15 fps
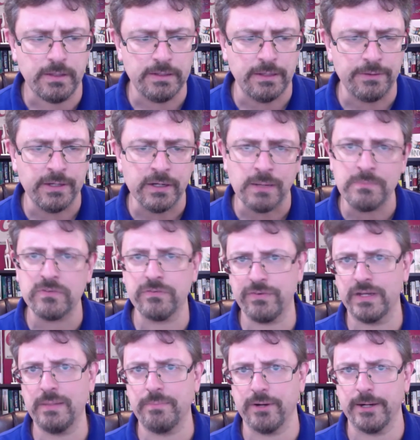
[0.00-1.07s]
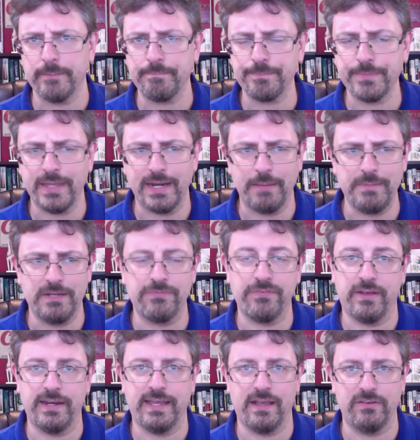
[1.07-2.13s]
Now, here comes the funny part, and I mean
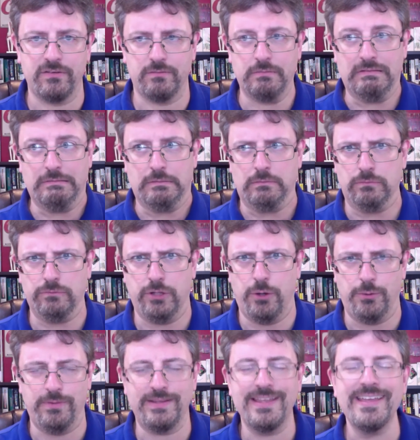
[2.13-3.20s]
funny as in, ooh, no.